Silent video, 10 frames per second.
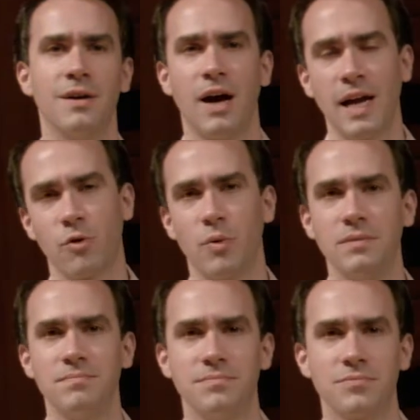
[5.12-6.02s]
Hi everyone,
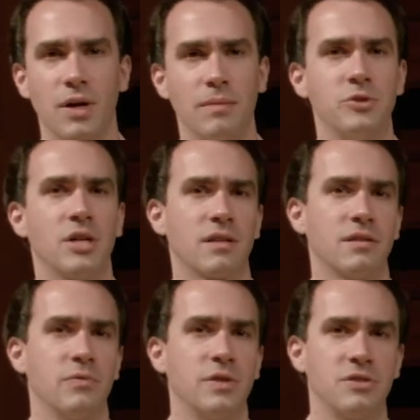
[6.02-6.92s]
I'm Jonathan
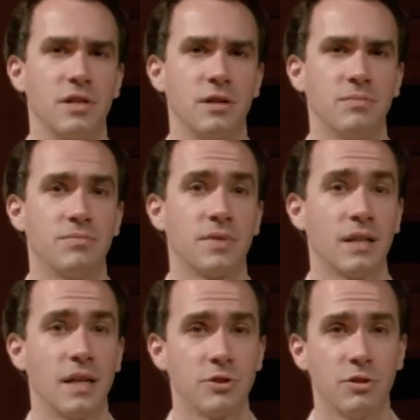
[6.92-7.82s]
Fitzgerald. I
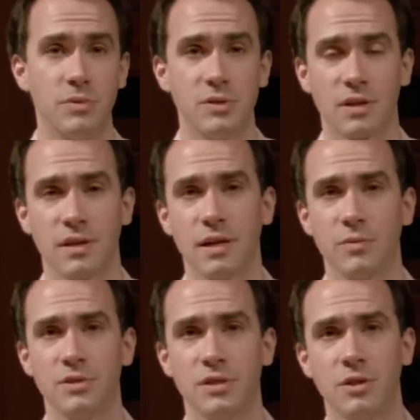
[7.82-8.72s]
lecture music
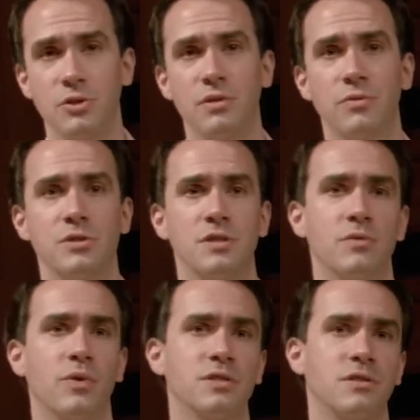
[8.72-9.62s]
language at the University of
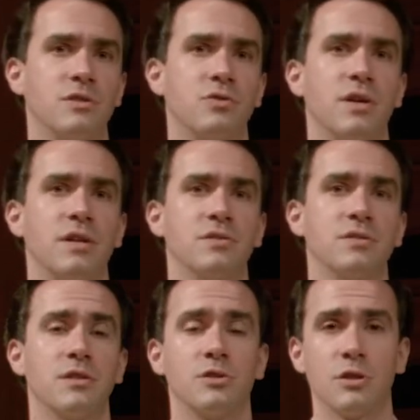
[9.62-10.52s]
Western Australia's
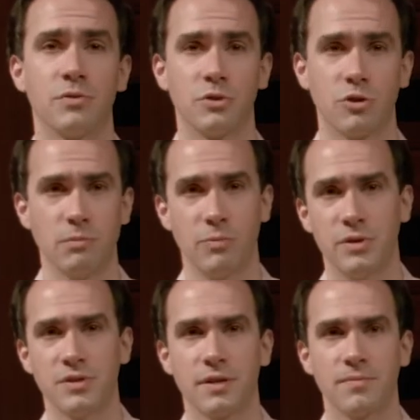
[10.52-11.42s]
Conservatorium of
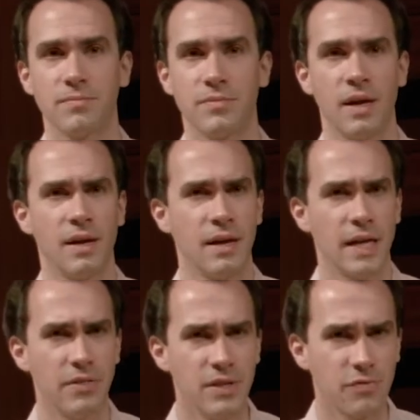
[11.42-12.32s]
Music.
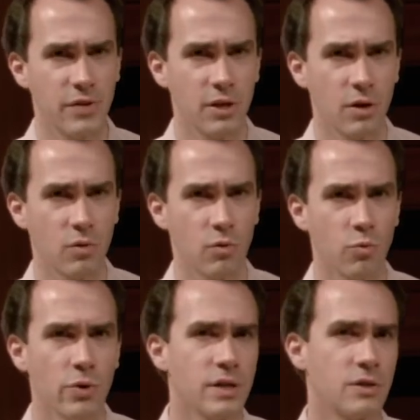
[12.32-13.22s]
And in this video,
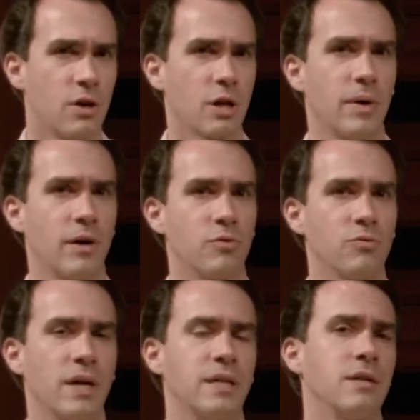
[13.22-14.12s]
we're going to talk about
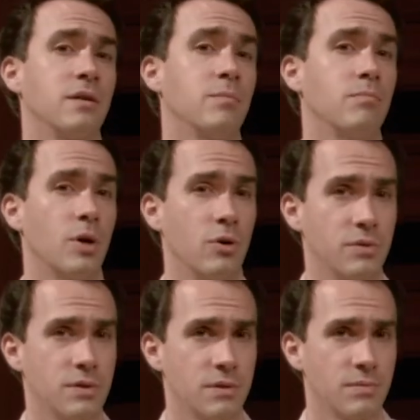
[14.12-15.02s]
writing
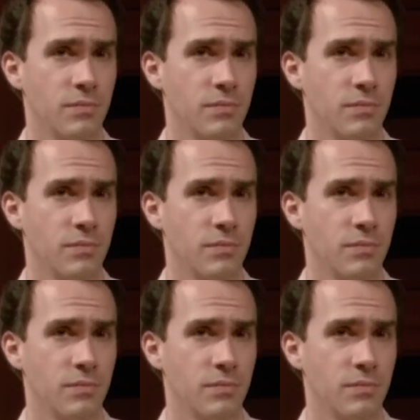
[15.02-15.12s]
modes.